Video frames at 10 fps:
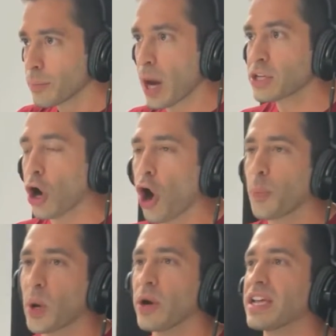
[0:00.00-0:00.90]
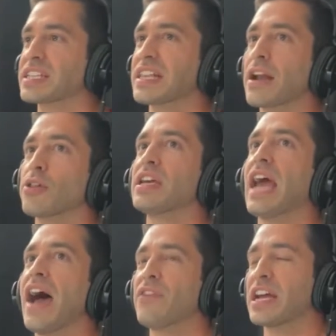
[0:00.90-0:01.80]
Bryce Harper is literally
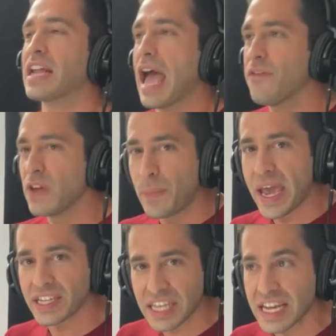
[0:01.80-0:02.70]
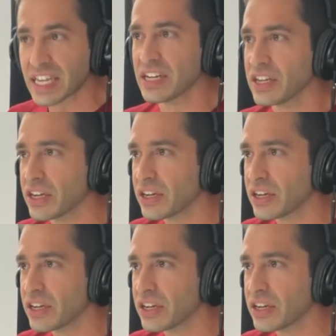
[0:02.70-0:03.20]
having an MVP season.